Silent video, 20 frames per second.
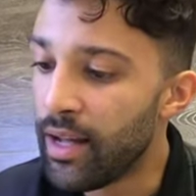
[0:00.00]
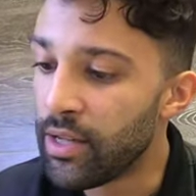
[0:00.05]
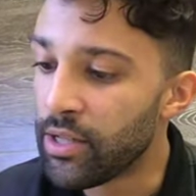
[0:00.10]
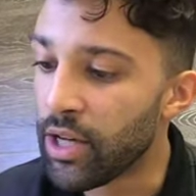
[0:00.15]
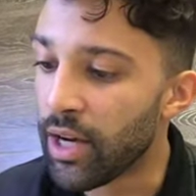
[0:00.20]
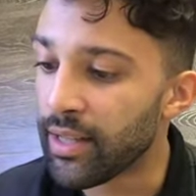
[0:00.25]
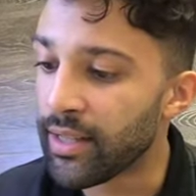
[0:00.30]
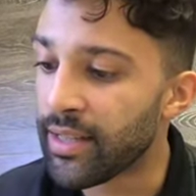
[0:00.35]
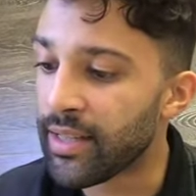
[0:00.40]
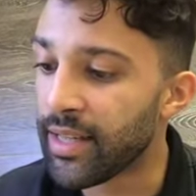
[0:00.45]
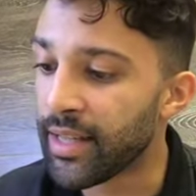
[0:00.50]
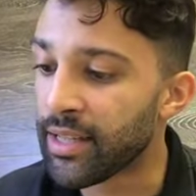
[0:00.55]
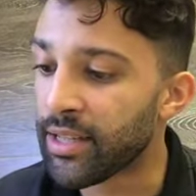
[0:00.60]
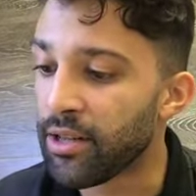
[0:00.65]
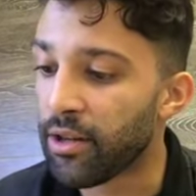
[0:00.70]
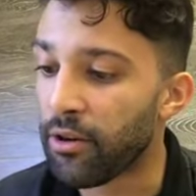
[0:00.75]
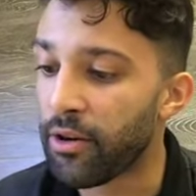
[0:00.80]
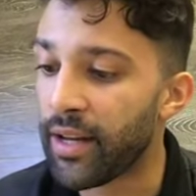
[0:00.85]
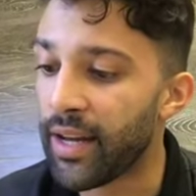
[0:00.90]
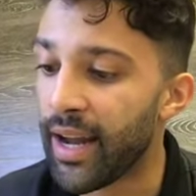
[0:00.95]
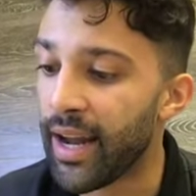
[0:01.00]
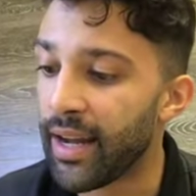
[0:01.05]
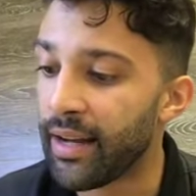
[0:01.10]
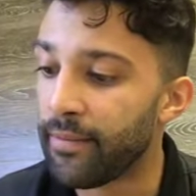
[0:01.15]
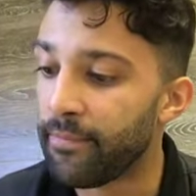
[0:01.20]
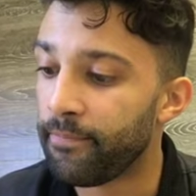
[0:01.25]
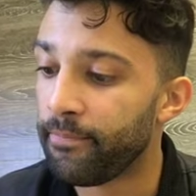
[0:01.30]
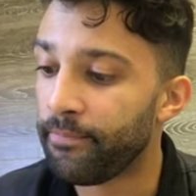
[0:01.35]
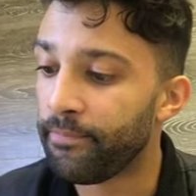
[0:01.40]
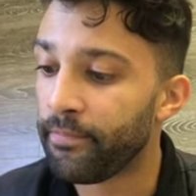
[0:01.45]
John 6,
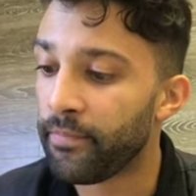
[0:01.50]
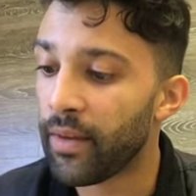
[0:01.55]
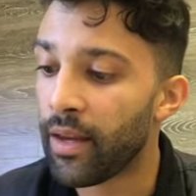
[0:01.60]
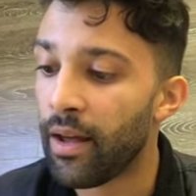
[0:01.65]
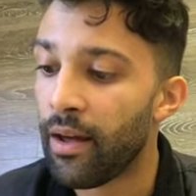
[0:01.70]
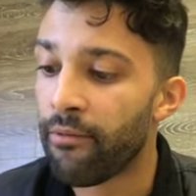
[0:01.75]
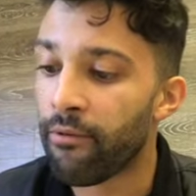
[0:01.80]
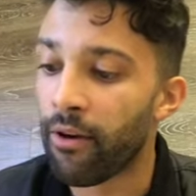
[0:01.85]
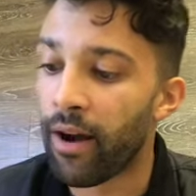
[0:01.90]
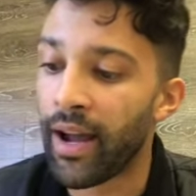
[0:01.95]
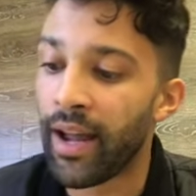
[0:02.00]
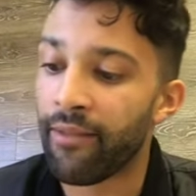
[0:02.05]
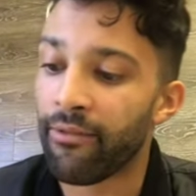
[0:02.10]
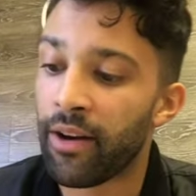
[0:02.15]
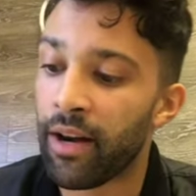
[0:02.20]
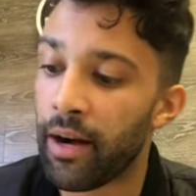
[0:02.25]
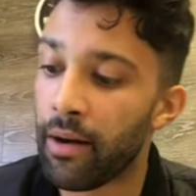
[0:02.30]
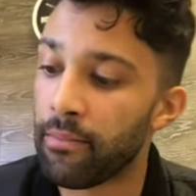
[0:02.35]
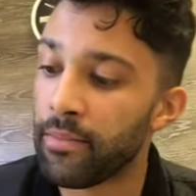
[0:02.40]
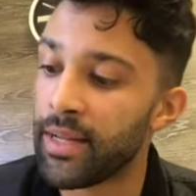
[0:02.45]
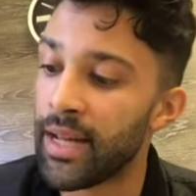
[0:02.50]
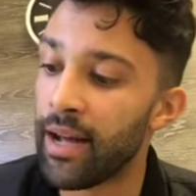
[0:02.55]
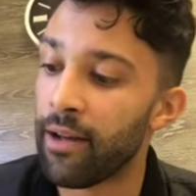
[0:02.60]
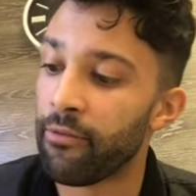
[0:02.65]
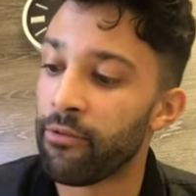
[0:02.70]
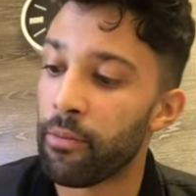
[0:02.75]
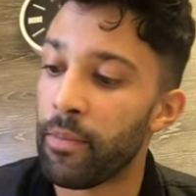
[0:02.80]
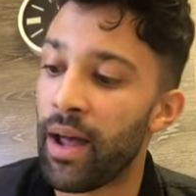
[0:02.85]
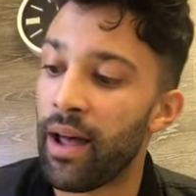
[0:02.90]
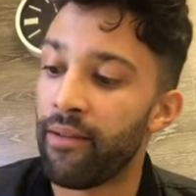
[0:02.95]
38. For I have come
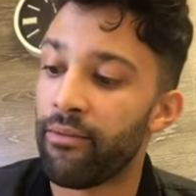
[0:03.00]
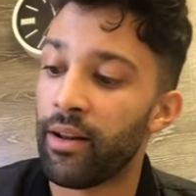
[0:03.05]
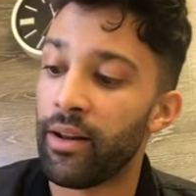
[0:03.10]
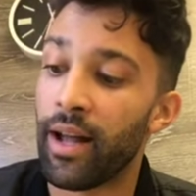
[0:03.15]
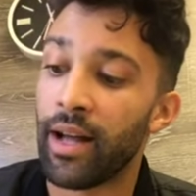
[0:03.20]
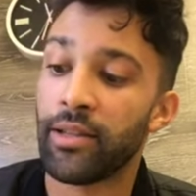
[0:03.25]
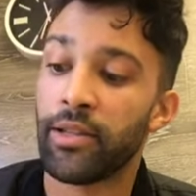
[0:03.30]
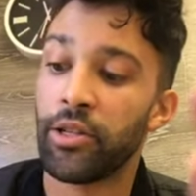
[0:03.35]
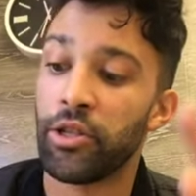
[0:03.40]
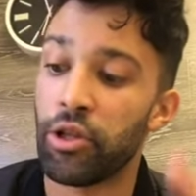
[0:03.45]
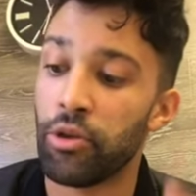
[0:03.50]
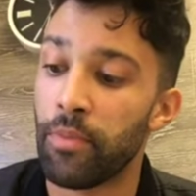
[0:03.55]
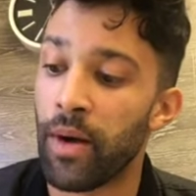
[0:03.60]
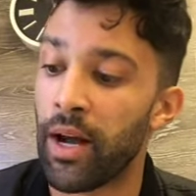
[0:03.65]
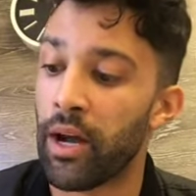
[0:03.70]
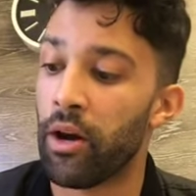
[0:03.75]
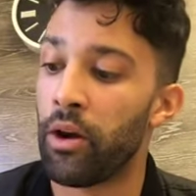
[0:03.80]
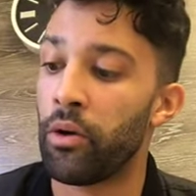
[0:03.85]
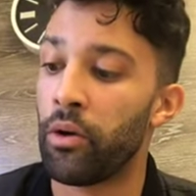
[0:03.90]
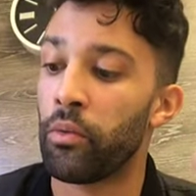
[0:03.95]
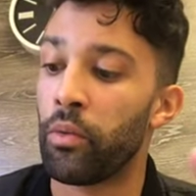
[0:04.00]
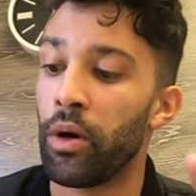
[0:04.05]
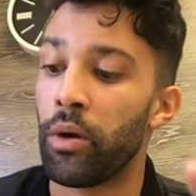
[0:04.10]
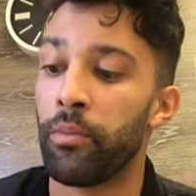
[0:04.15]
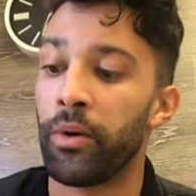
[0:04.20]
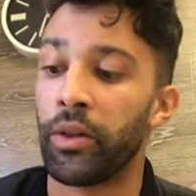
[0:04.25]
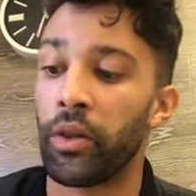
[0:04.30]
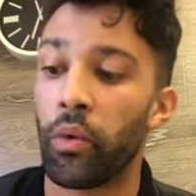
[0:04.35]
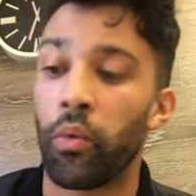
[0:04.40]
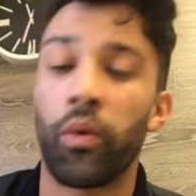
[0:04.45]
down from heaven not to do my own will,
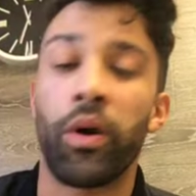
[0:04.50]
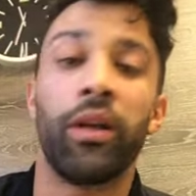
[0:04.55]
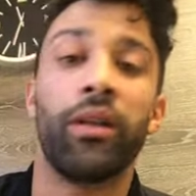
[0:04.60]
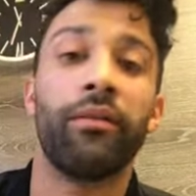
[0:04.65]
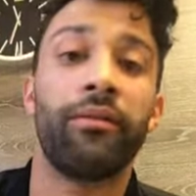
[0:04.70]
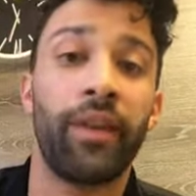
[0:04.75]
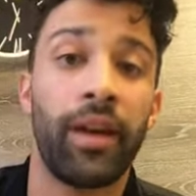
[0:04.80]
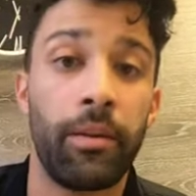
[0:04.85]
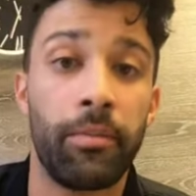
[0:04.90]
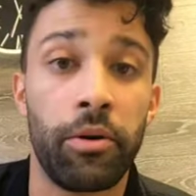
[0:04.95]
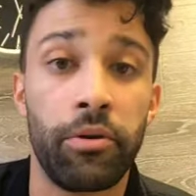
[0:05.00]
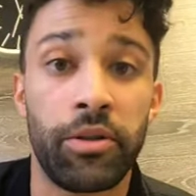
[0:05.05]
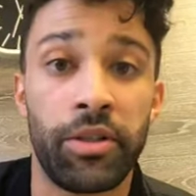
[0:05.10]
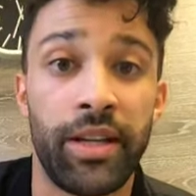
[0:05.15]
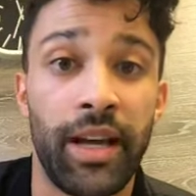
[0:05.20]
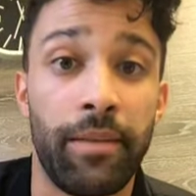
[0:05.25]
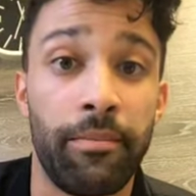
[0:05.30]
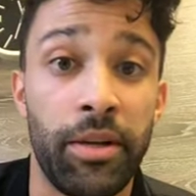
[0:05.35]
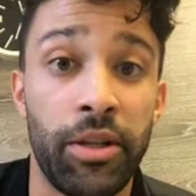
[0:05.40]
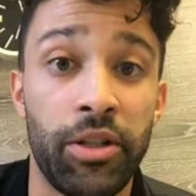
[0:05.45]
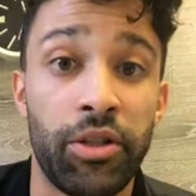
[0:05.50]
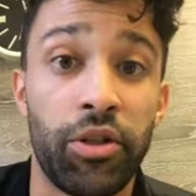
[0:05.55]
but the will of him who sent me.